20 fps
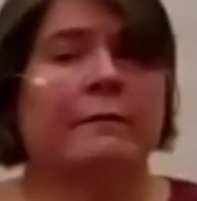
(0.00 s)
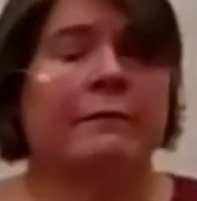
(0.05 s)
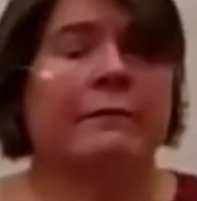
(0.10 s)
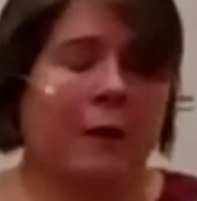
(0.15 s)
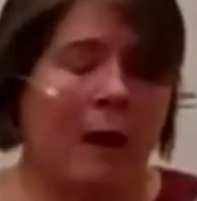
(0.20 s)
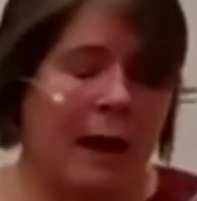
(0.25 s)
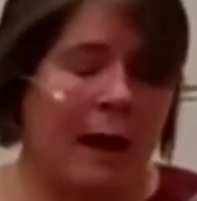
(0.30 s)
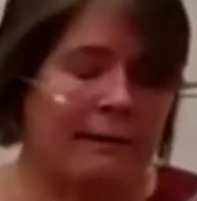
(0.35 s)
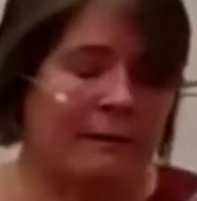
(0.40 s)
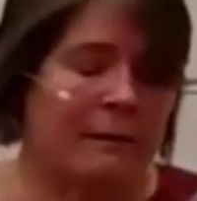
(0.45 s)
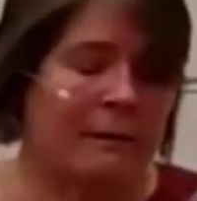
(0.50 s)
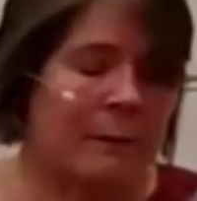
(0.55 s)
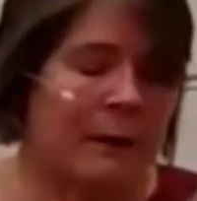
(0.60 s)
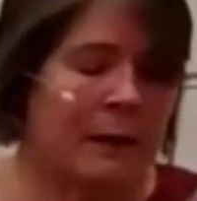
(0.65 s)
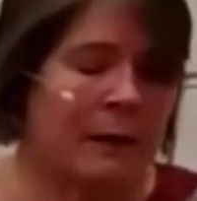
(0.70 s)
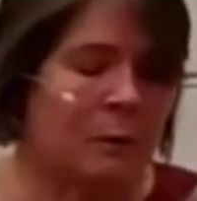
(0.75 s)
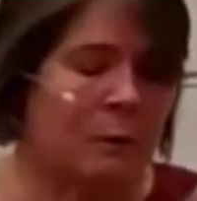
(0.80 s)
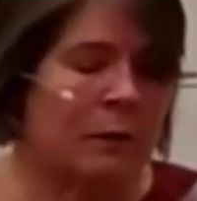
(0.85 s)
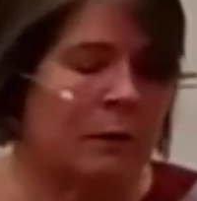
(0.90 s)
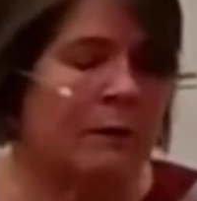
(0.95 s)
If you ask
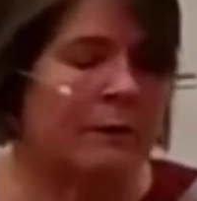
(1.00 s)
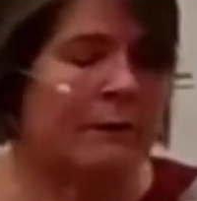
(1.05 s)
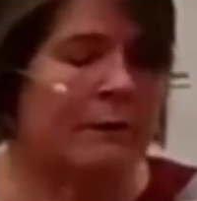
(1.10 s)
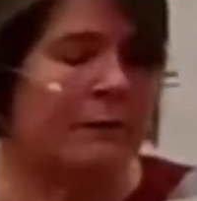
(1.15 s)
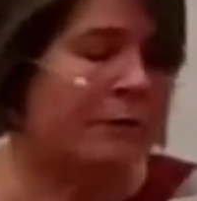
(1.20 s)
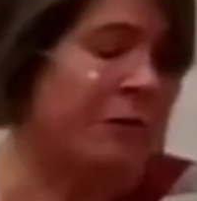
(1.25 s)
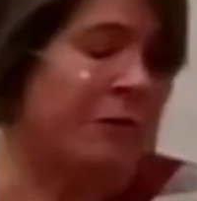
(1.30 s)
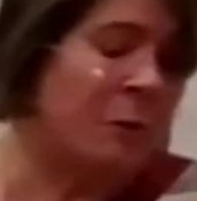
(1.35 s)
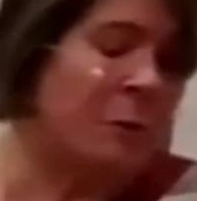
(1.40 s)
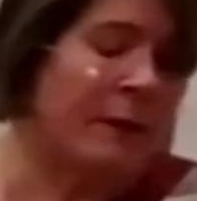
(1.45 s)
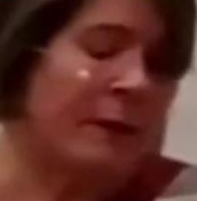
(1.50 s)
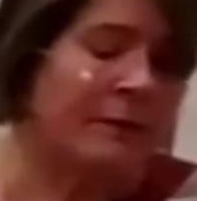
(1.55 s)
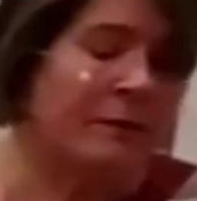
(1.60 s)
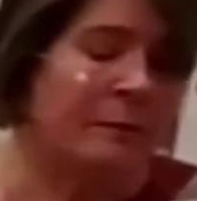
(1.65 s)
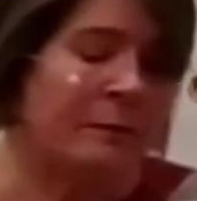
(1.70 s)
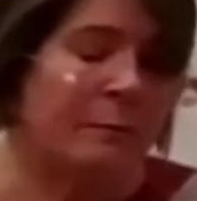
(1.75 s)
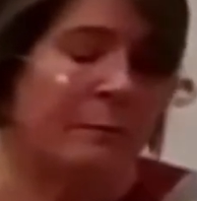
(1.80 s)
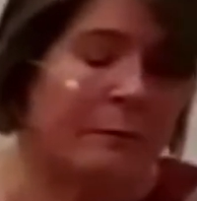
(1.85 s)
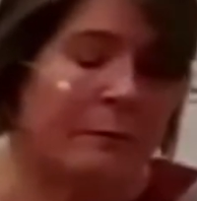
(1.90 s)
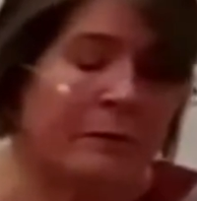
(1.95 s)
about work, there's two ways
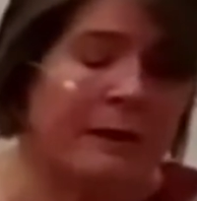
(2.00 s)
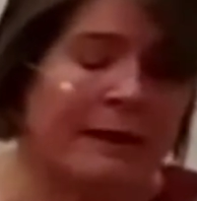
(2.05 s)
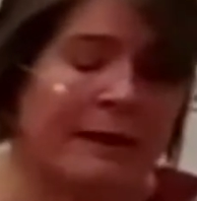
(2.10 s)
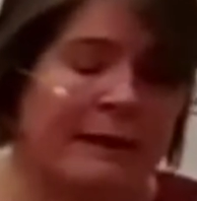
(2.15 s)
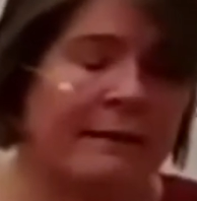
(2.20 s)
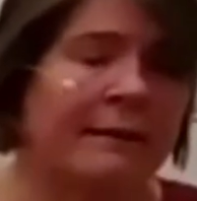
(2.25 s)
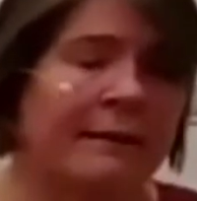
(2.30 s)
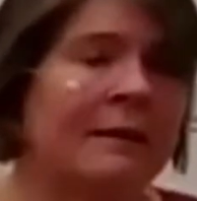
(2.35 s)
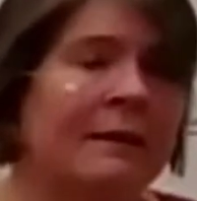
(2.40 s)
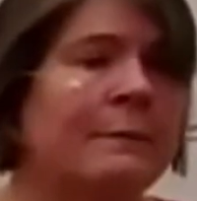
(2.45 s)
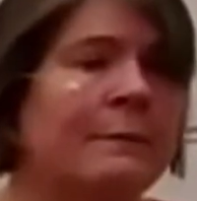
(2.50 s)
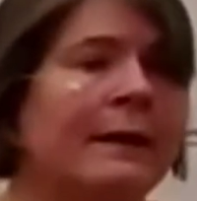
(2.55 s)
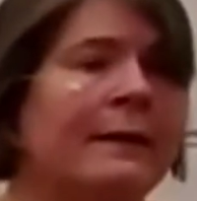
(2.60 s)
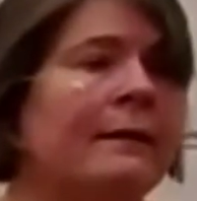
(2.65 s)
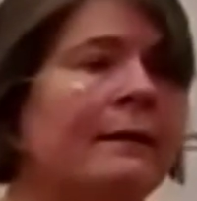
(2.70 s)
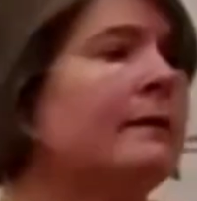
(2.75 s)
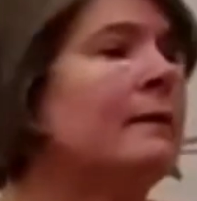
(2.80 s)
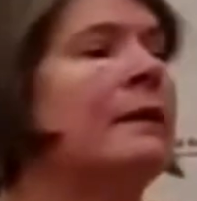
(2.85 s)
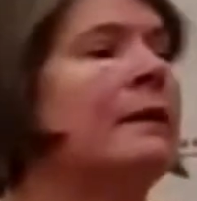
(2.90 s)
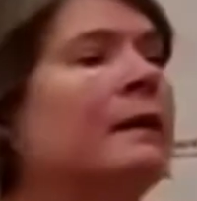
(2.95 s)
you're mostly going to think
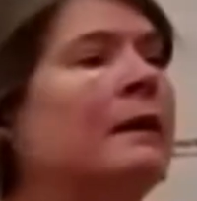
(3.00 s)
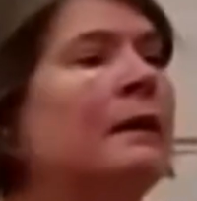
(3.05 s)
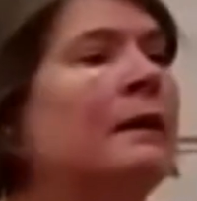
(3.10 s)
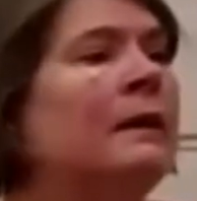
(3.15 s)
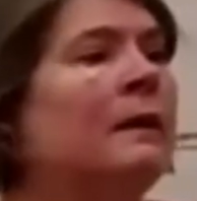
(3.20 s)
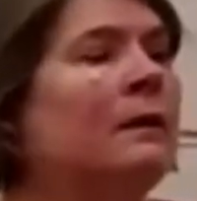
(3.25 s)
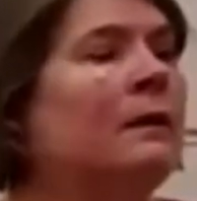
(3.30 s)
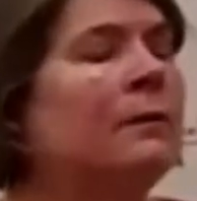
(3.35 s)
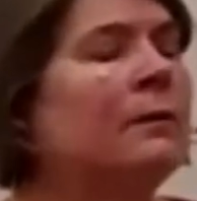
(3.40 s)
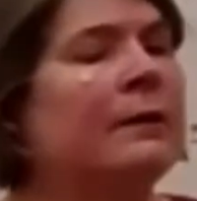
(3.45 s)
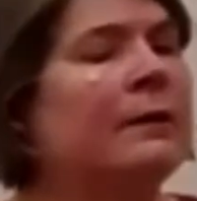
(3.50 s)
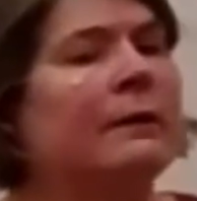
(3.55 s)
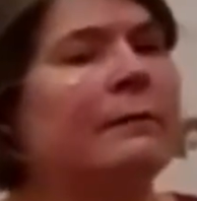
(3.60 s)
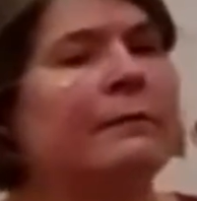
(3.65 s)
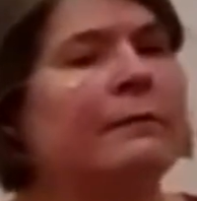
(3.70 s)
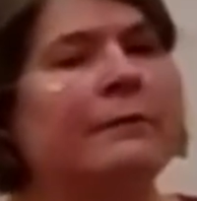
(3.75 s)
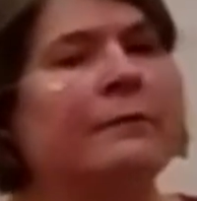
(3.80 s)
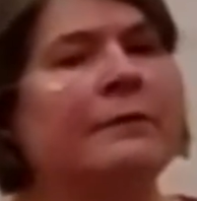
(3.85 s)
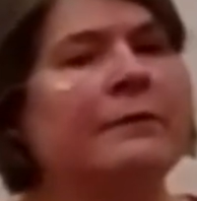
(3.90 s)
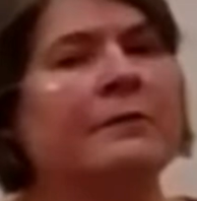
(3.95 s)
about it. You'll think
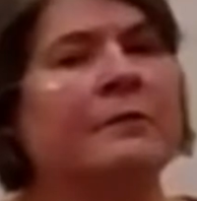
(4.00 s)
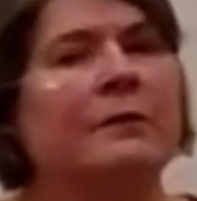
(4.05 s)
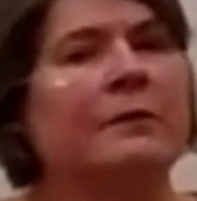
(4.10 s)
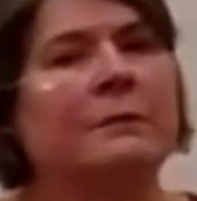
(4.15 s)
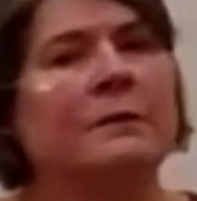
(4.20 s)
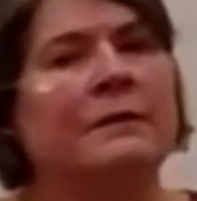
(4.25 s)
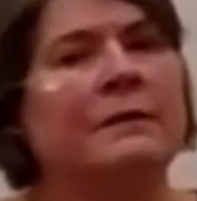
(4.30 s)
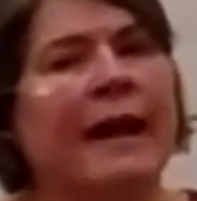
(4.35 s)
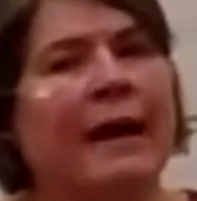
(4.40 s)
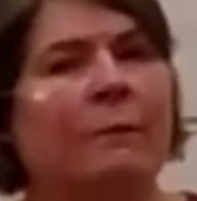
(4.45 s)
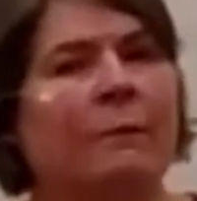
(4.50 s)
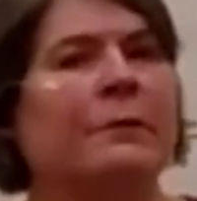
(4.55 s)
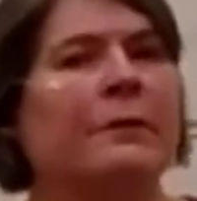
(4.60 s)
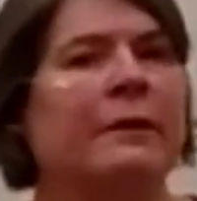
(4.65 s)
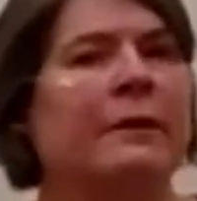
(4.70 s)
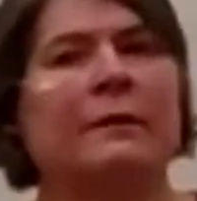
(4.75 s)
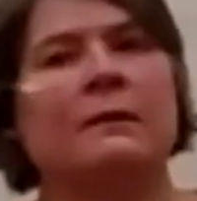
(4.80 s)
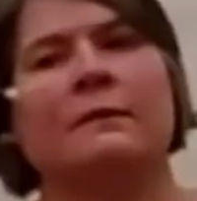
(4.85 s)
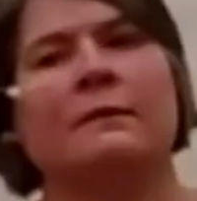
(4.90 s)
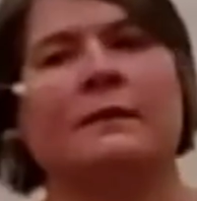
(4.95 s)
first in terms of how
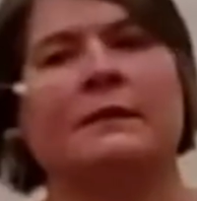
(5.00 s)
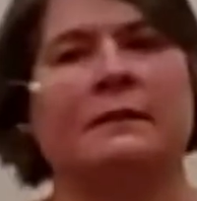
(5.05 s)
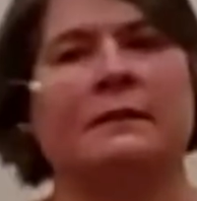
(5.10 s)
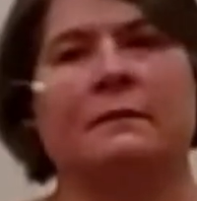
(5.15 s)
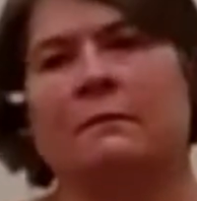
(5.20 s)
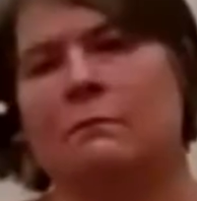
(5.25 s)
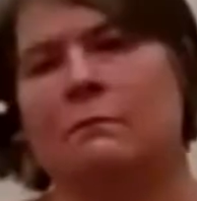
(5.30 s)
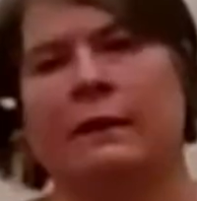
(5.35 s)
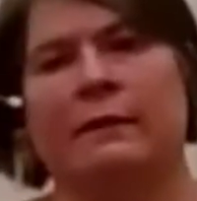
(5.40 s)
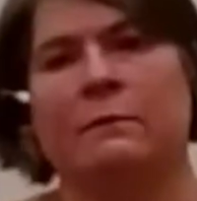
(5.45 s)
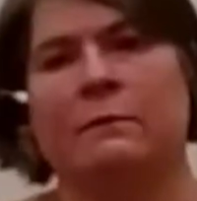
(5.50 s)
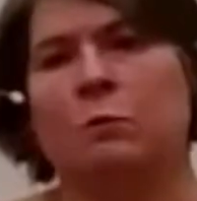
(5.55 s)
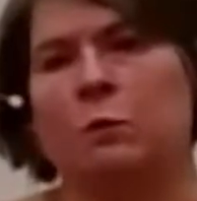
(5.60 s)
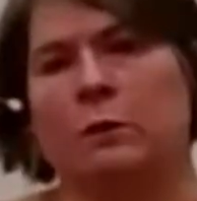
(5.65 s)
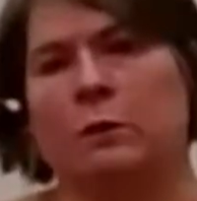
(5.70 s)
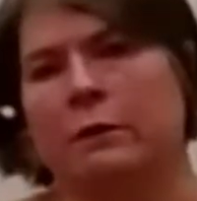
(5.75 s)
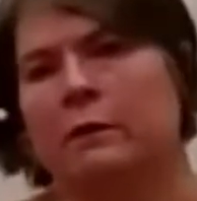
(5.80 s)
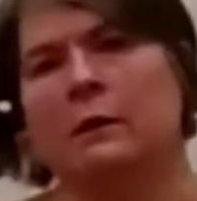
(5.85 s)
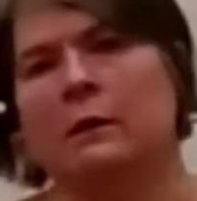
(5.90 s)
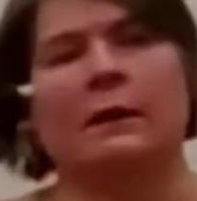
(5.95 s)
productive is, is
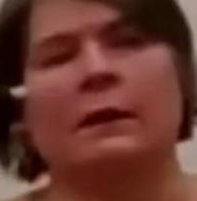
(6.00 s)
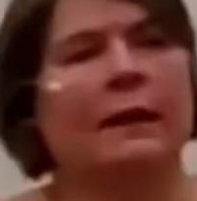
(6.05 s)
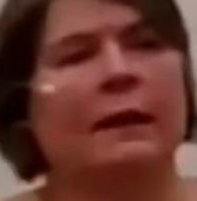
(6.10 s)
work.